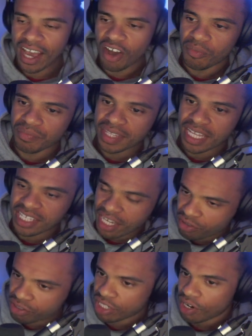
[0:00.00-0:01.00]
Now,
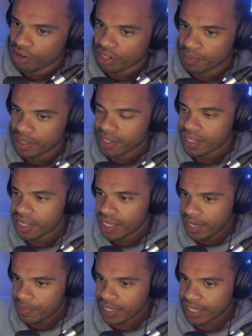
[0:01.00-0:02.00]
it's an interesting argument
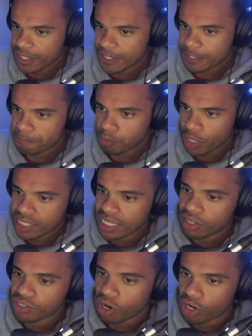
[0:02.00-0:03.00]
because
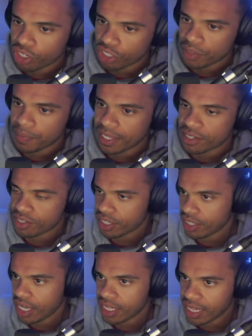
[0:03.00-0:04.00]
pre-sales are good
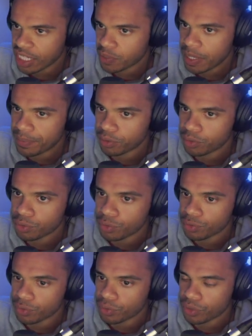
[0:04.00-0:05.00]
because it lets people
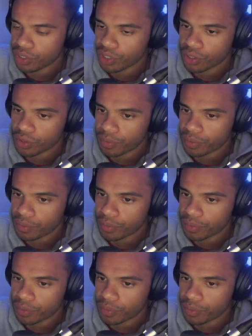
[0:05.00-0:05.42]
who, you